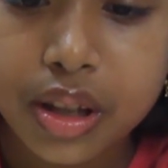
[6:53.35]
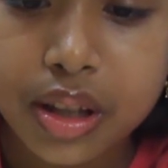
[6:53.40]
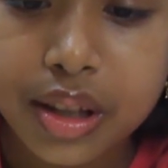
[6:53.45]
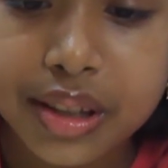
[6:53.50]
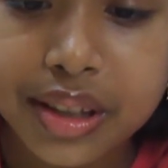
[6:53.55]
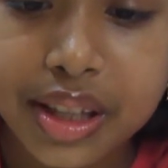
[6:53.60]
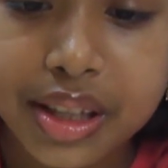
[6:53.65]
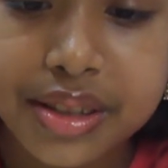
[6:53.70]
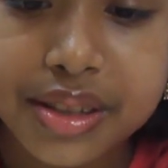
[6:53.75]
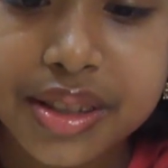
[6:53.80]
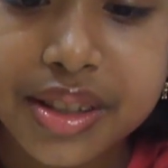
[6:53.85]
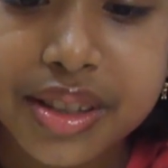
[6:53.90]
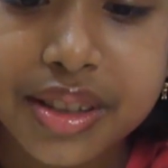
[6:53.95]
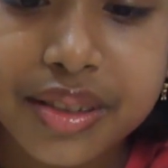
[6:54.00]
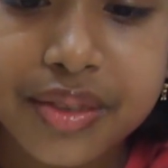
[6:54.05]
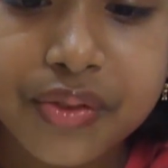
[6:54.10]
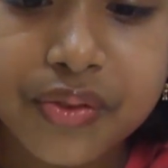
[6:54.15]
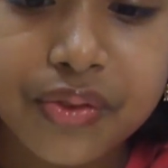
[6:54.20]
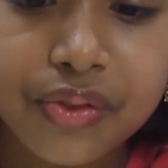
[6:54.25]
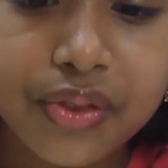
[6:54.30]
Yes.
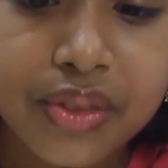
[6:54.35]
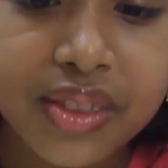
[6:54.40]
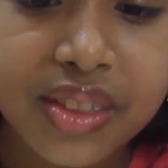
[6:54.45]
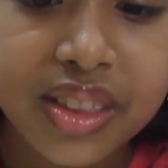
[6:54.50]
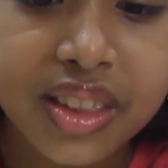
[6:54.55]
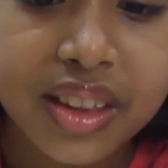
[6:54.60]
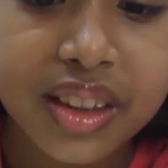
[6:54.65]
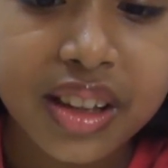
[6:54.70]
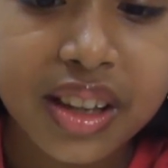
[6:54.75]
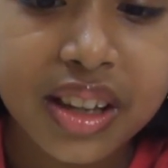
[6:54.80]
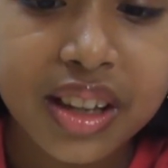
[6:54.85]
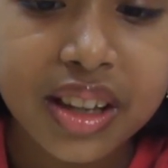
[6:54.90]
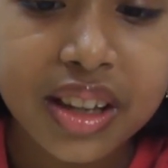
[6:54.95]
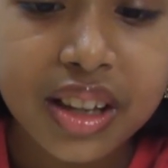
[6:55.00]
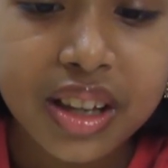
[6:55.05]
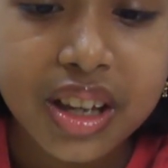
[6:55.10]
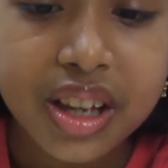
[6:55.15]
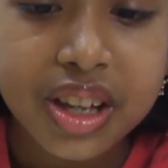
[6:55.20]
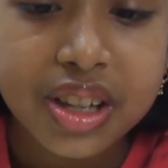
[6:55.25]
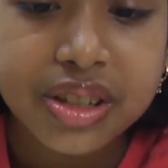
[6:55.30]

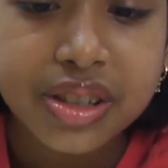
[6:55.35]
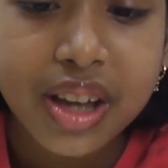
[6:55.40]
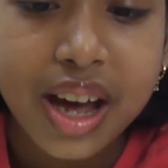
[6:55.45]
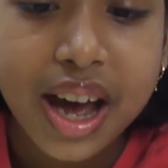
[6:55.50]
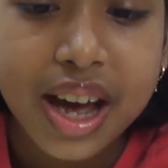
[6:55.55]
So